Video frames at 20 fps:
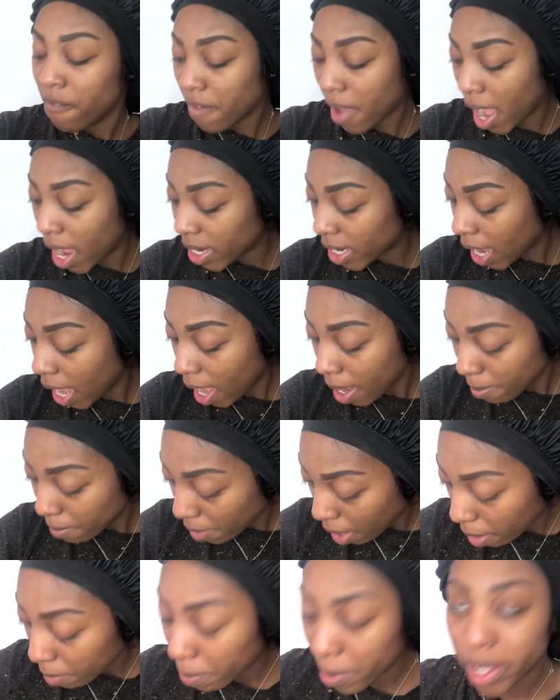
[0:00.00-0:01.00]
find an
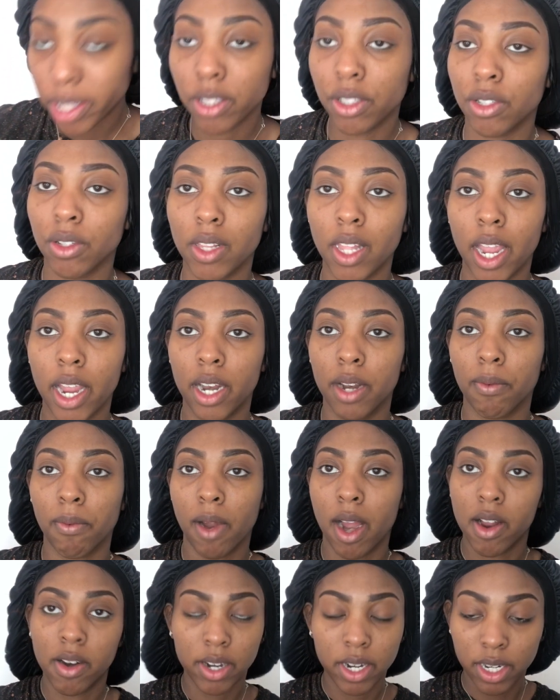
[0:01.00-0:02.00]
eyebrow pencil laying
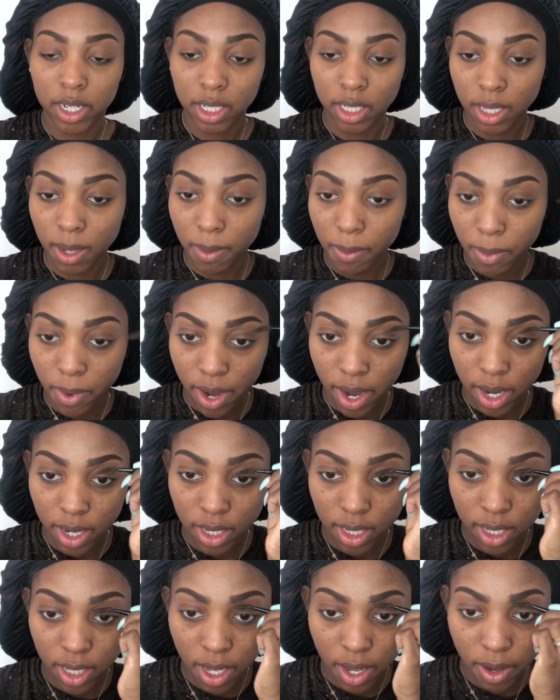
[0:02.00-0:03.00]
around here somewhere,
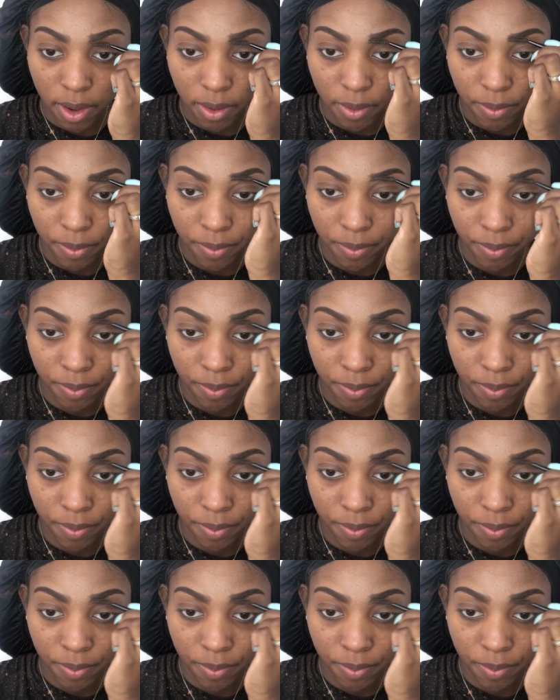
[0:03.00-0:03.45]
so